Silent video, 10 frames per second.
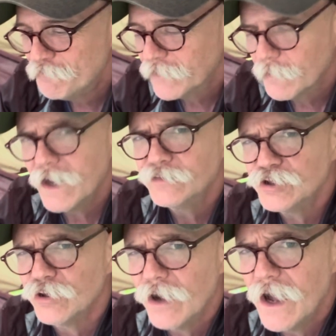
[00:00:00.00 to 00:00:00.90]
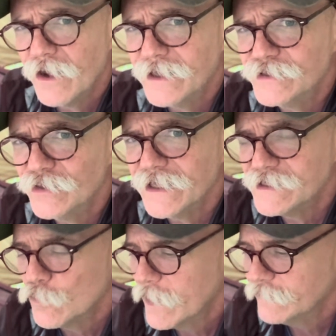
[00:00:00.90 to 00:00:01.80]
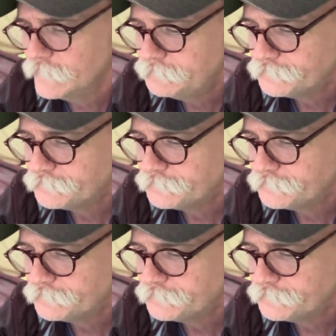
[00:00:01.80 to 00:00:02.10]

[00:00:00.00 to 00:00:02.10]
But I'm sure I'll get to at least one of them.